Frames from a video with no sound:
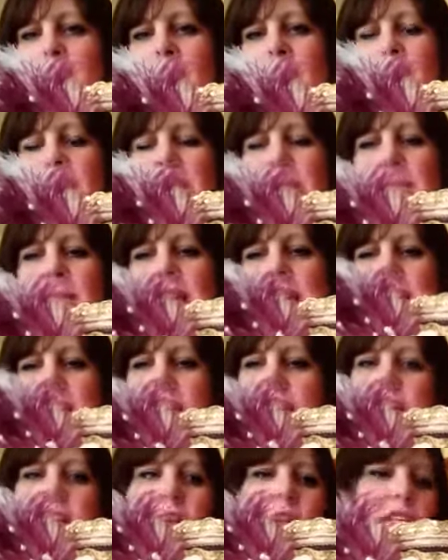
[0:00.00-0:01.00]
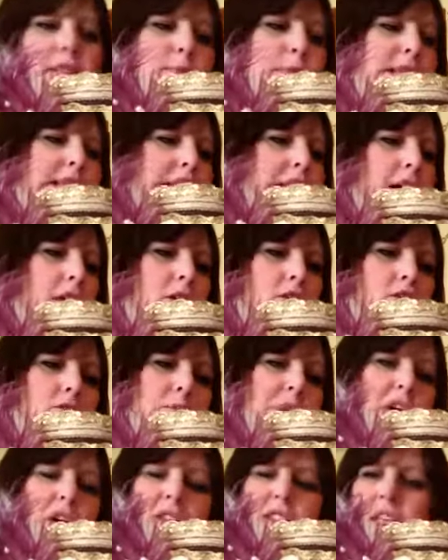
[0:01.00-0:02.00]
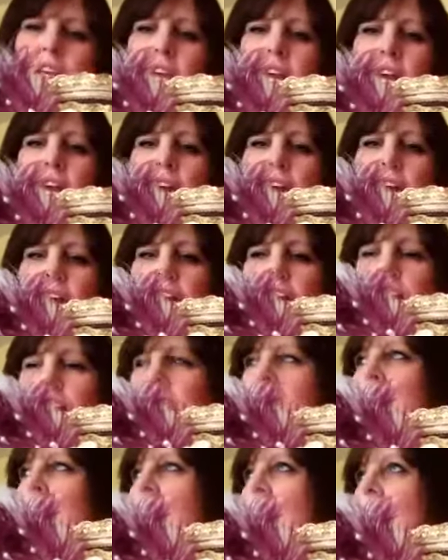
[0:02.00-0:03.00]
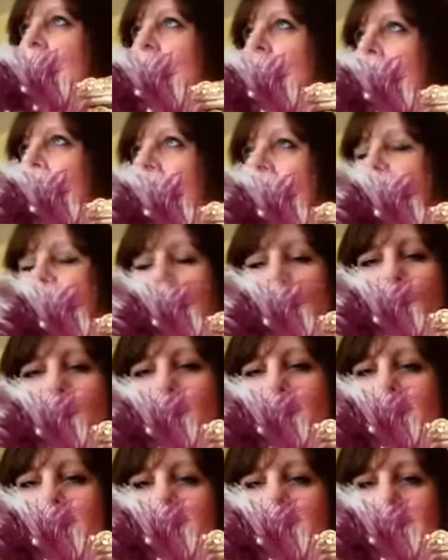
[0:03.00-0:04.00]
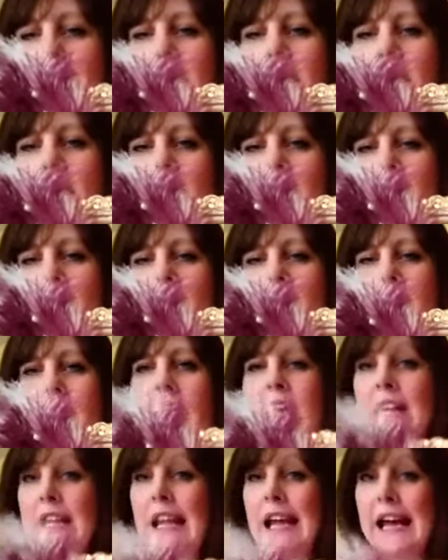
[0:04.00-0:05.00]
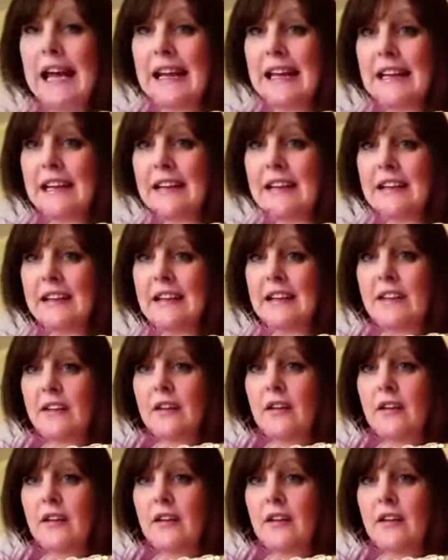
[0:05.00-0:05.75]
I've been making these myself because I can't get hold of any that I like.